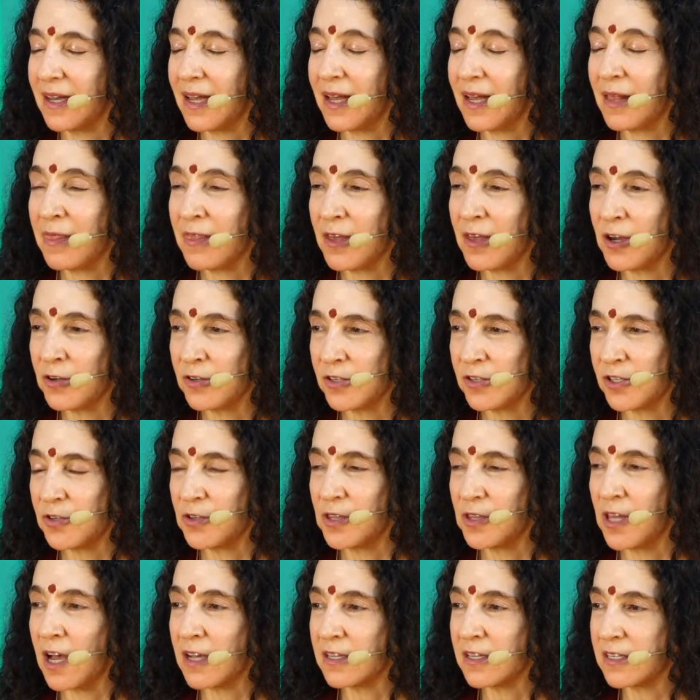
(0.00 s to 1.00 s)
in those who
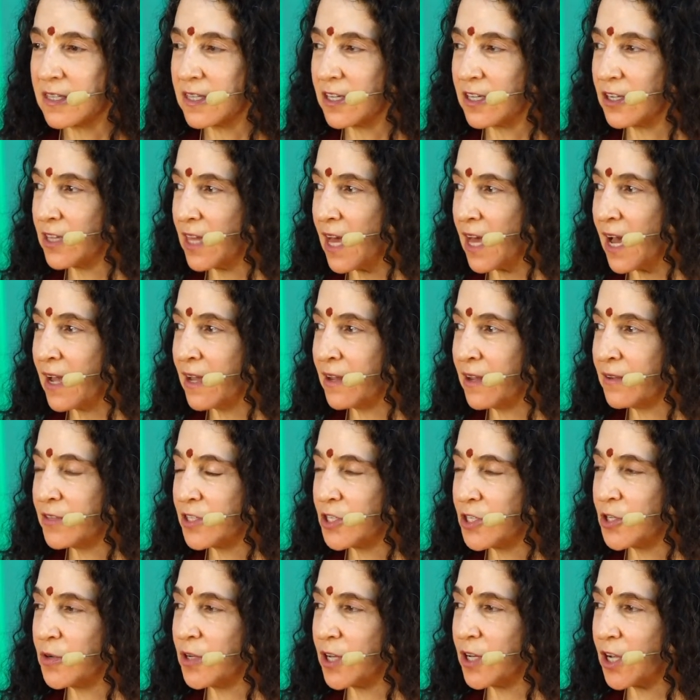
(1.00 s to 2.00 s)
lost their
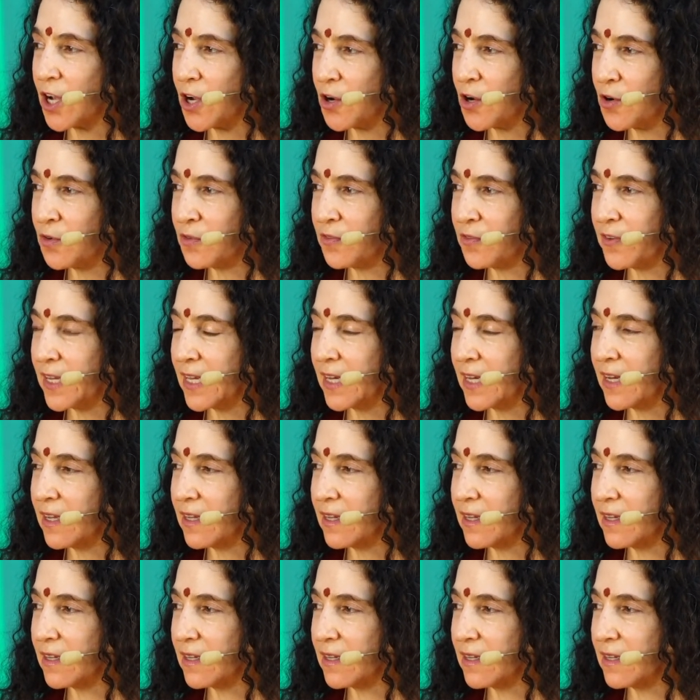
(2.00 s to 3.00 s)
lives due to COVID,
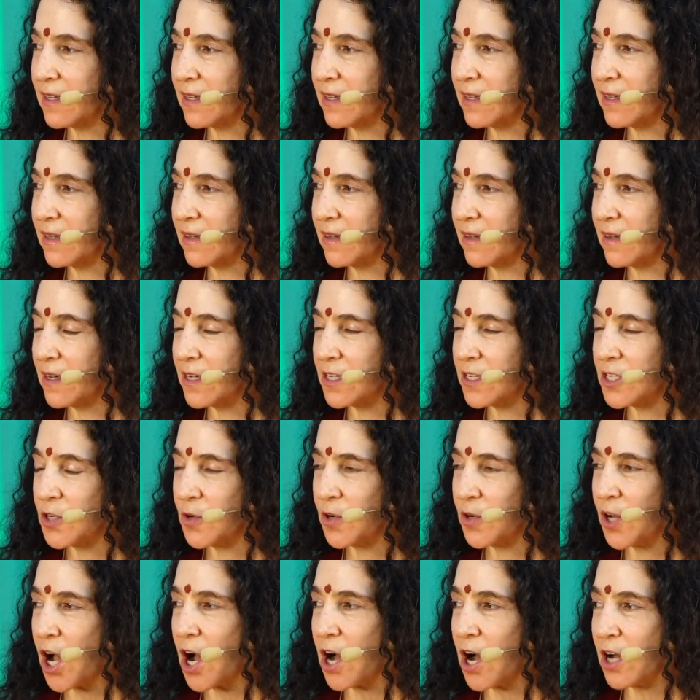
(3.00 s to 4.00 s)

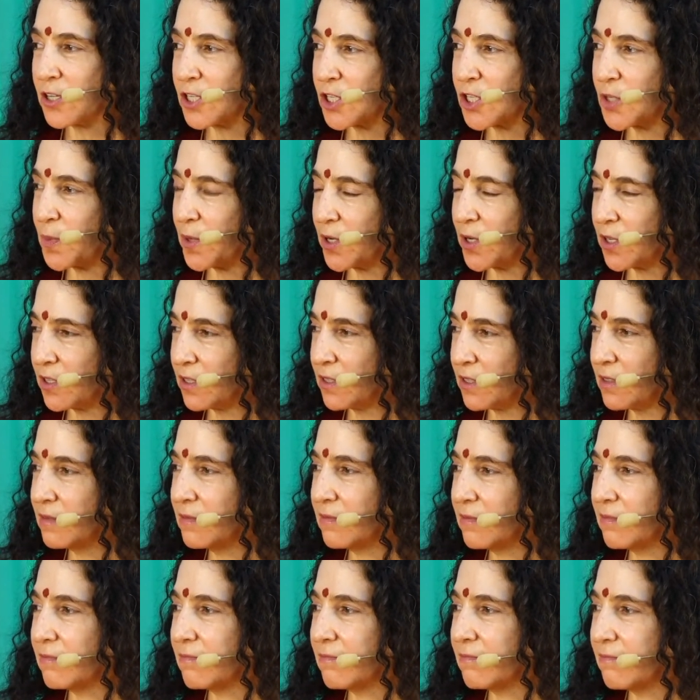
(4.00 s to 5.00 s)
due to hospital
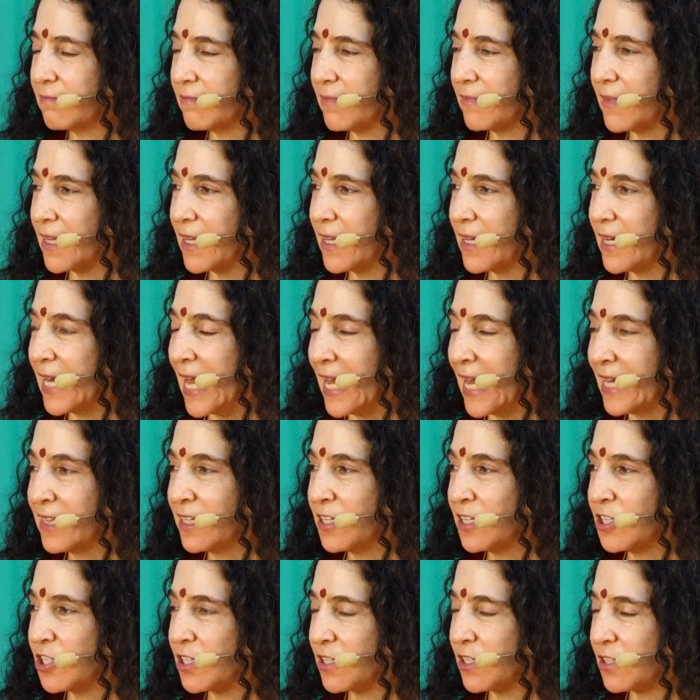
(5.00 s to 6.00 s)

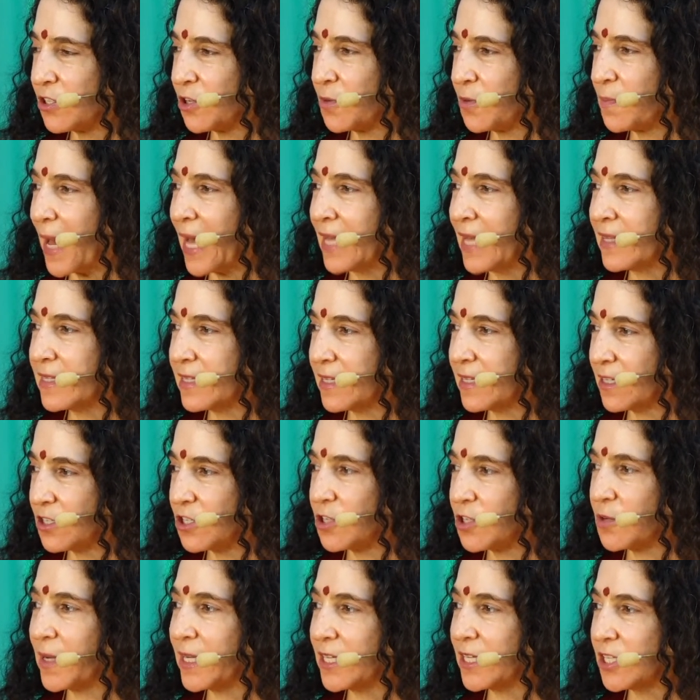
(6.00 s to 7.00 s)
negligence or bad
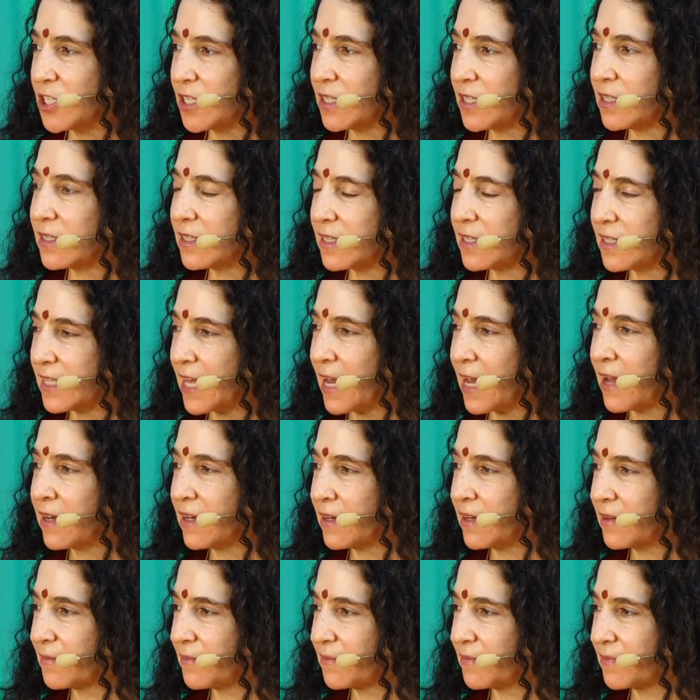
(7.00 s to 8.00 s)
situations? Is that
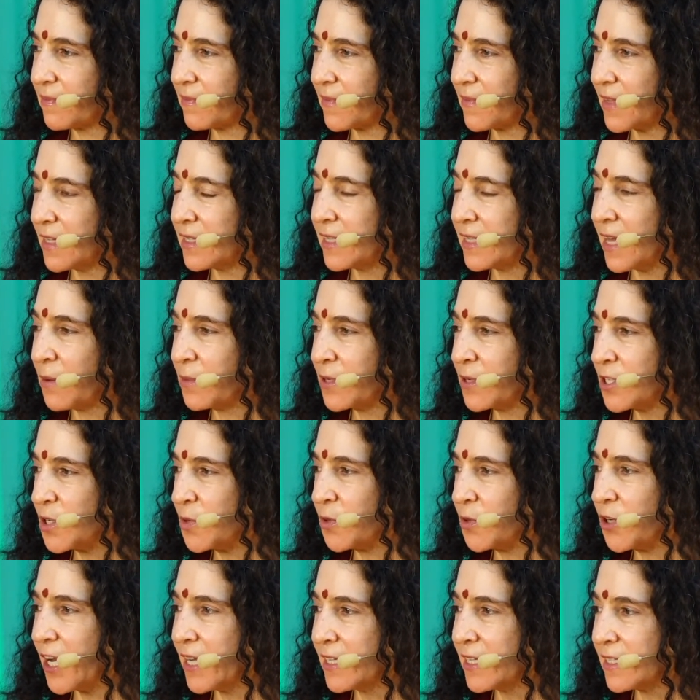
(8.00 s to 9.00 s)
what
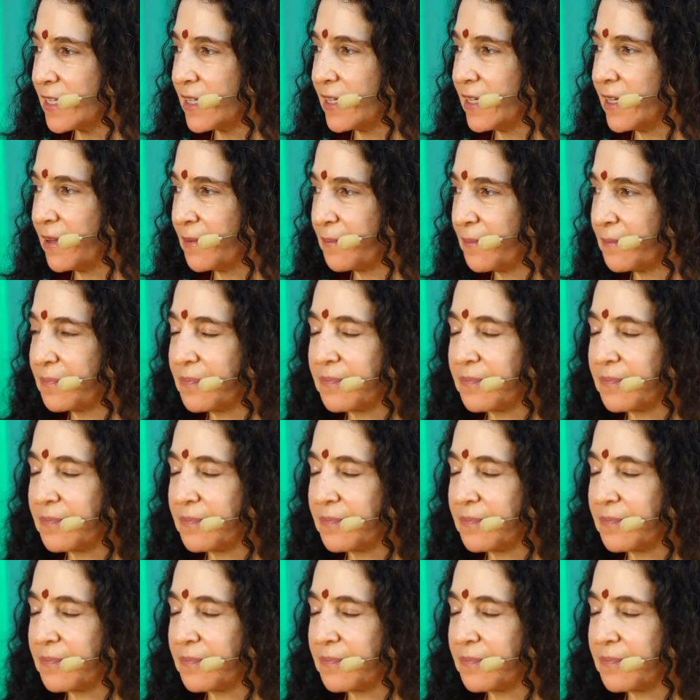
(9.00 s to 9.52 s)
you were asking?